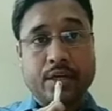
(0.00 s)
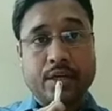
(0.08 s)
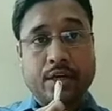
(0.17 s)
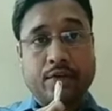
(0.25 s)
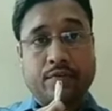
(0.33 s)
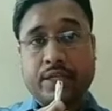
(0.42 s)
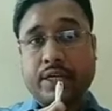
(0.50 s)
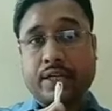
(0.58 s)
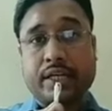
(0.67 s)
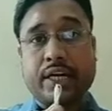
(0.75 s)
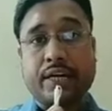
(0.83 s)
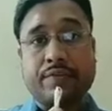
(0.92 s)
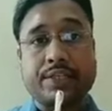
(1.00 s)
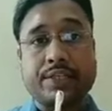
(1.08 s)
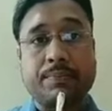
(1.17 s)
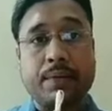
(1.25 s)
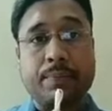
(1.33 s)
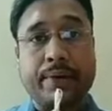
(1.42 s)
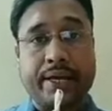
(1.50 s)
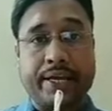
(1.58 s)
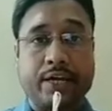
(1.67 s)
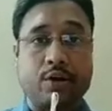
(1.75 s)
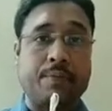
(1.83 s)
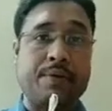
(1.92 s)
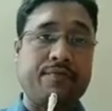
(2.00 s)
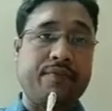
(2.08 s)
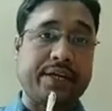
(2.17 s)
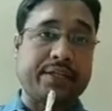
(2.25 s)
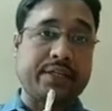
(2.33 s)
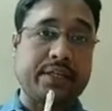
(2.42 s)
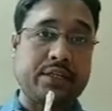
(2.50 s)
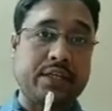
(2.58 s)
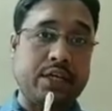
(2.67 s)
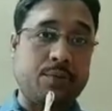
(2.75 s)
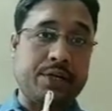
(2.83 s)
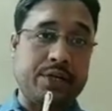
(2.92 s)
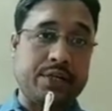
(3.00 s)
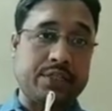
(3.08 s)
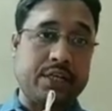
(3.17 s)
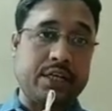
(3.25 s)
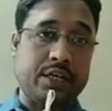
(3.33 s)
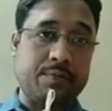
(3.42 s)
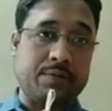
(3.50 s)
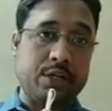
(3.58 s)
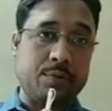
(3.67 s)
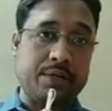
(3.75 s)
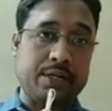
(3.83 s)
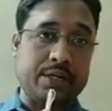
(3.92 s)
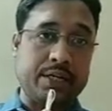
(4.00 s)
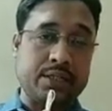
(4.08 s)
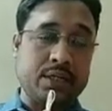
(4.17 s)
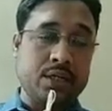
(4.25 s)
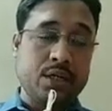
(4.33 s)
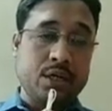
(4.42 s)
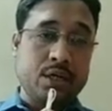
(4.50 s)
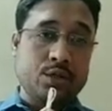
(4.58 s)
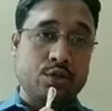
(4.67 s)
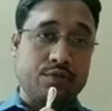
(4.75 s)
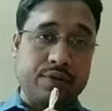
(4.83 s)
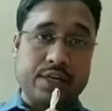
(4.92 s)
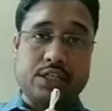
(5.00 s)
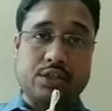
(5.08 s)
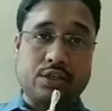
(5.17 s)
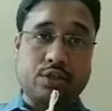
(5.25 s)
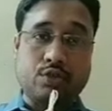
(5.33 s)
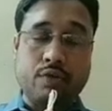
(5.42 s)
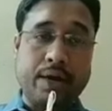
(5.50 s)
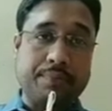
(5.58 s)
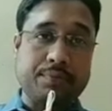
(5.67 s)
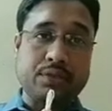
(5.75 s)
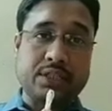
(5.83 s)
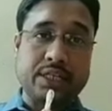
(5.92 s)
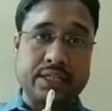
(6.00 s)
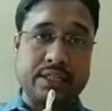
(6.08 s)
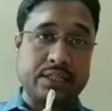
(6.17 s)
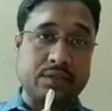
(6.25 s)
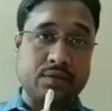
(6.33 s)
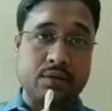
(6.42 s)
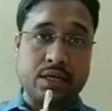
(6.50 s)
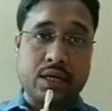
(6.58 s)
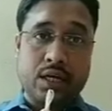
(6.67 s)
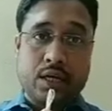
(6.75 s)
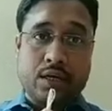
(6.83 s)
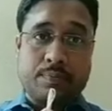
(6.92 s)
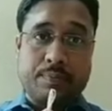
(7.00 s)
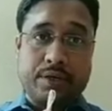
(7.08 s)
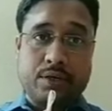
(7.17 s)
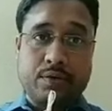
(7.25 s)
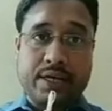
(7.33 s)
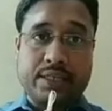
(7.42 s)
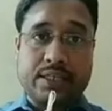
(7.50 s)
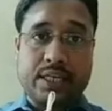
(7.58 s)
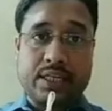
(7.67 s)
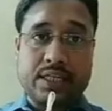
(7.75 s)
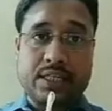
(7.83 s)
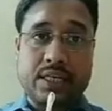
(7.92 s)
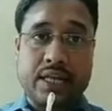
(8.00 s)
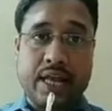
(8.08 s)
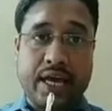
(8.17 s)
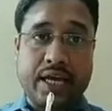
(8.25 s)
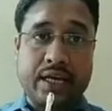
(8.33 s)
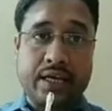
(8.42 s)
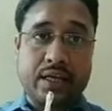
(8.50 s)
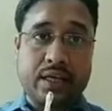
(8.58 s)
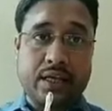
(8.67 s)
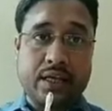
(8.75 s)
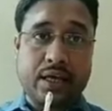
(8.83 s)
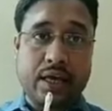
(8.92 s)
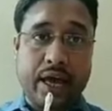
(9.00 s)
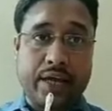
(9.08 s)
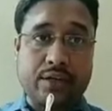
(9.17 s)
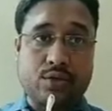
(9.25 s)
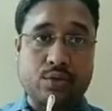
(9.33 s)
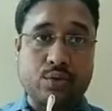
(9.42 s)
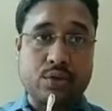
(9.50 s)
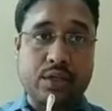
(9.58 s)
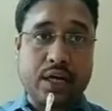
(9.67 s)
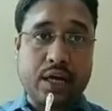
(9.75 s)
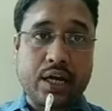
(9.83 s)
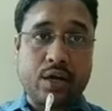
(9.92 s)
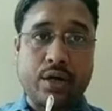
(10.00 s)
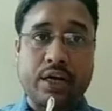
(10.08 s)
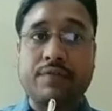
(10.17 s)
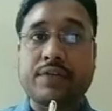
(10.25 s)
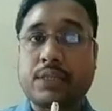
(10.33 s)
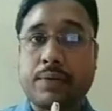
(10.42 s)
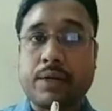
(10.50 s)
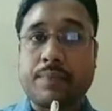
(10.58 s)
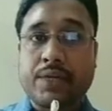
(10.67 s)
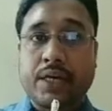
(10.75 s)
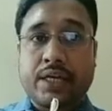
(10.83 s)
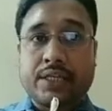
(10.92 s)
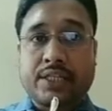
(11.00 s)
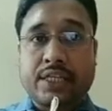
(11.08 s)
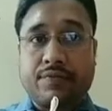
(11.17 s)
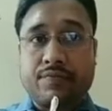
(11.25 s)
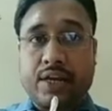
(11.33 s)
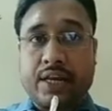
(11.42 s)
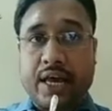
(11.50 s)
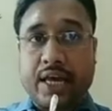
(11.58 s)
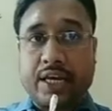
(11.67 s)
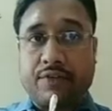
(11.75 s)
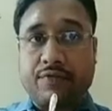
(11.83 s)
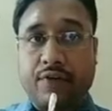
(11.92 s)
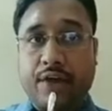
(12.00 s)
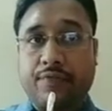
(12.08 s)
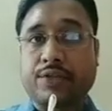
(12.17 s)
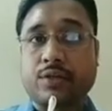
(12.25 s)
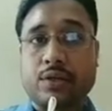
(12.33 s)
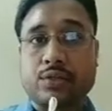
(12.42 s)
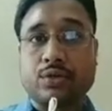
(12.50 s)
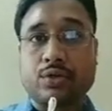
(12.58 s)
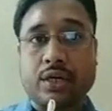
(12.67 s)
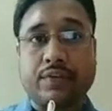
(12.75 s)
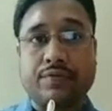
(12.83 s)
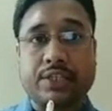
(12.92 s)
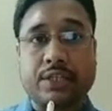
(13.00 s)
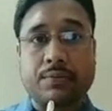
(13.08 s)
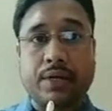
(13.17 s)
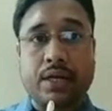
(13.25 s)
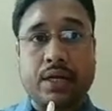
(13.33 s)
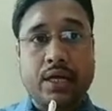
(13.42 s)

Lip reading: whether they are divisible by any common factor, the numerators and denominators. So first you have to check this only. But you can see this 9 and 2, they are not divisible. Same way 9 and 5 is also not divisible.